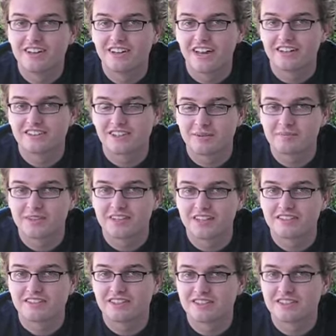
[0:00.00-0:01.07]
that's something
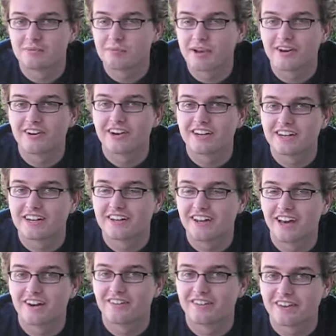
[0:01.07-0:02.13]
that's disappearing. And
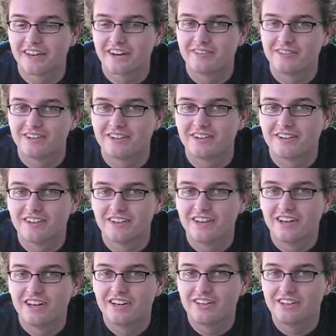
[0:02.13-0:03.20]
I don't think anyone
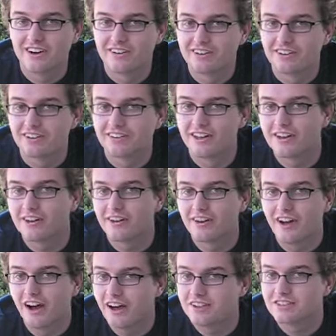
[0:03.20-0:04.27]
younger than
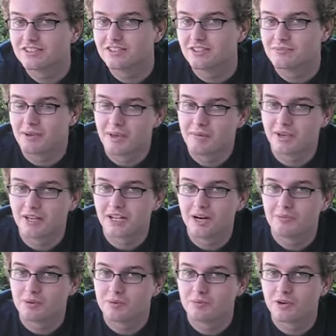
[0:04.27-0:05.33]
us, or maybe a
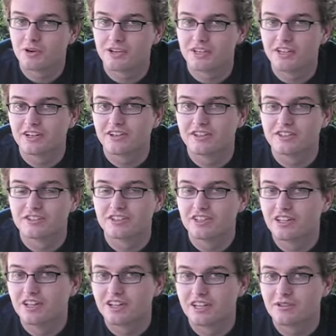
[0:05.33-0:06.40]
couple more years,
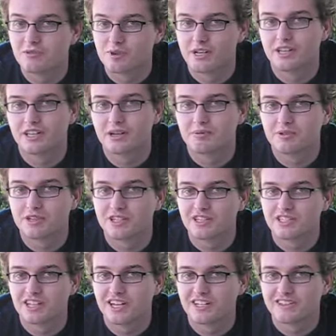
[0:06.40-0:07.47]
can really
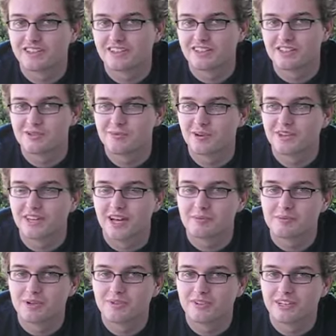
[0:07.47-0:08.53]
appreciate the humor in that
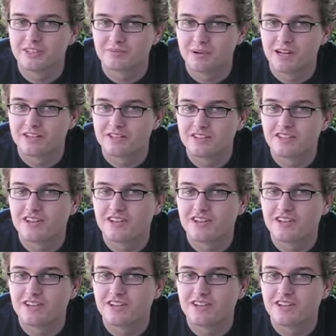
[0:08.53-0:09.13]
movie as much.